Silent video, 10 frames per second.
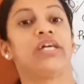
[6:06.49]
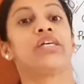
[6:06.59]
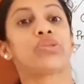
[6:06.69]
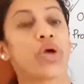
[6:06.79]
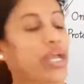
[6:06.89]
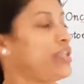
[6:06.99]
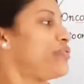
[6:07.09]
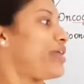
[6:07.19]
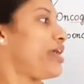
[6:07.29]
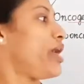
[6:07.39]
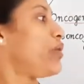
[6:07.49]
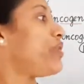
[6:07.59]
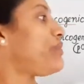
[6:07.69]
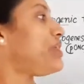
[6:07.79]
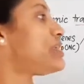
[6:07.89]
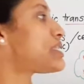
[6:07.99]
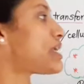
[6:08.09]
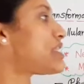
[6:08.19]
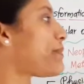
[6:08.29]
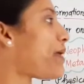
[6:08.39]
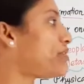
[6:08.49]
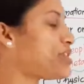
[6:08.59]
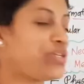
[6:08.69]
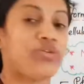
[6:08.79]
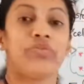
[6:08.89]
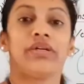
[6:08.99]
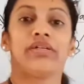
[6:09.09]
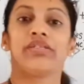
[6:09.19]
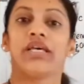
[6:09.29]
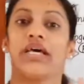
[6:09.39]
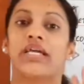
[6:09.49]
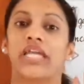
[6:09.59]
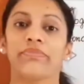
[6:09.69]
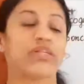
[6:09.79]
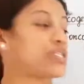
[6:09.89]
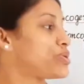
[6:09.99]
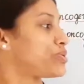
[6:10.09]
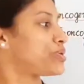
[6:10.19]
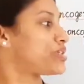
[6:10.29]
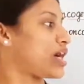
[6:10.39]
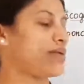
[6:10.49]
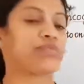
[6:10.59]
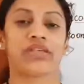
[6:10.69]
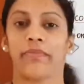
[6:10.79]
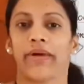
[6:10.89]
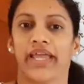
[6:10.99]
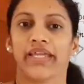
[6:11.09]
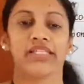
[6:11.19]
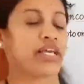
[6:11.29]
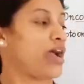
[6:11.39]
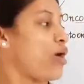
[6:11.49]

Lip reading: So anyway, when we discuss about the tumors, keep the two terms in mind.